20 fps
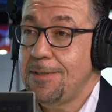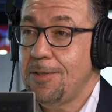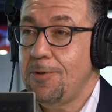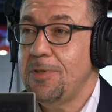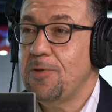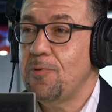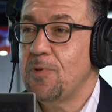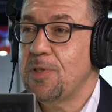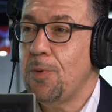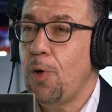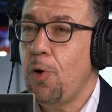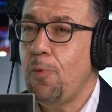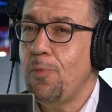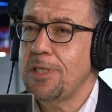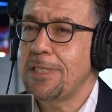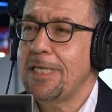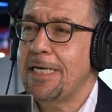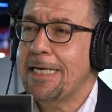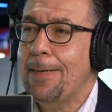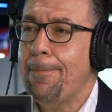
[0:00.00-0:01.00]
So it was
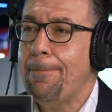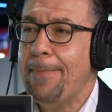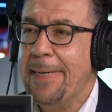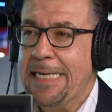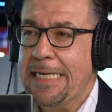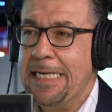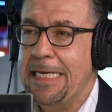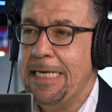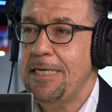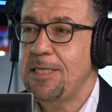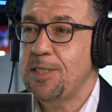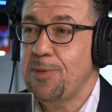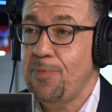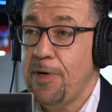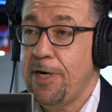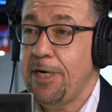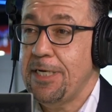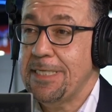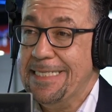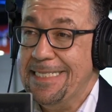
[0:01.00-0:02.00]
almost like a mini
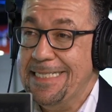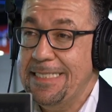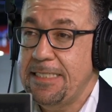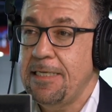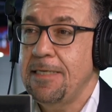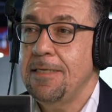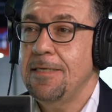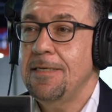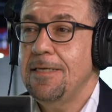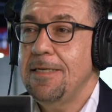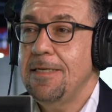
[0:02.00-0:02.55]
smart city.